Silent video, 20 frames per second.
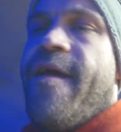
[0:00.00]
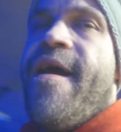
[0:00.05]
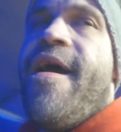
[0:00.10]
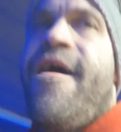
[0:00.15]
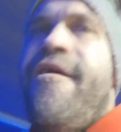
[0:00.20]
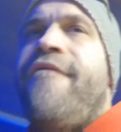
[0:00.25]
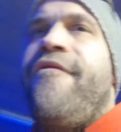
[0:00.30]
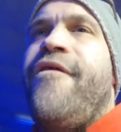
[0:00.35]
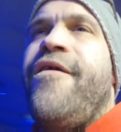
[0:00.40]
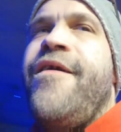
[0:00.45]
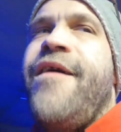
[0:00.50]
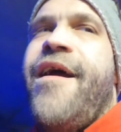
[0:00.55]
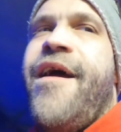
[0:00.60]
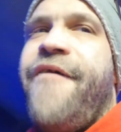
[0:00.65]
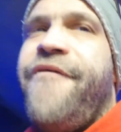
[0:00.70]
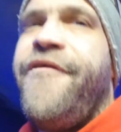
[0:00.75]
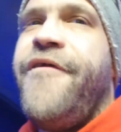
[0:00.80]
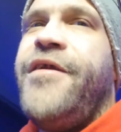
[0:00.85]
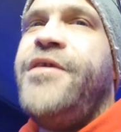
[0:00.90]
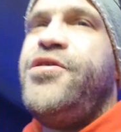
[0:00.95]
Every
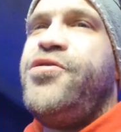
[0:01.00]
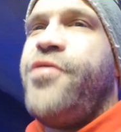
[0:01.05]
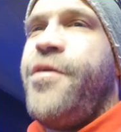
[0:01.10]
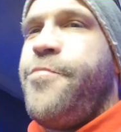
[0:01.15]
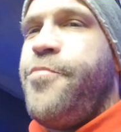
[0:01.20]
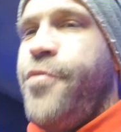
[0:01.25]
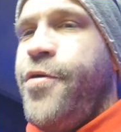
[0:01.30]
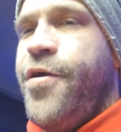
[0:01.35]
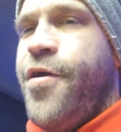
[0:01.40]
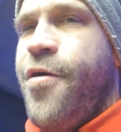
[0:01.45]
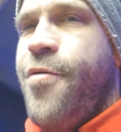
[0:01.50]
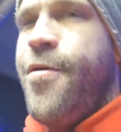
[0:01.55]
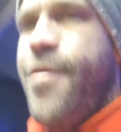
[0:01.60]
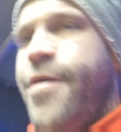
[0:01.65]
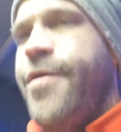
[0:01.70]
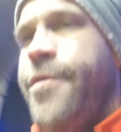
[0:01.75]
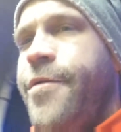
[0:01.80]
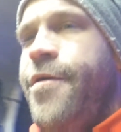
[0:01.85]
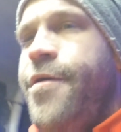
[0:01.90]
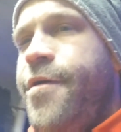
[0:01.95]
effing trip we go
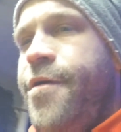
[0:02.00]
on,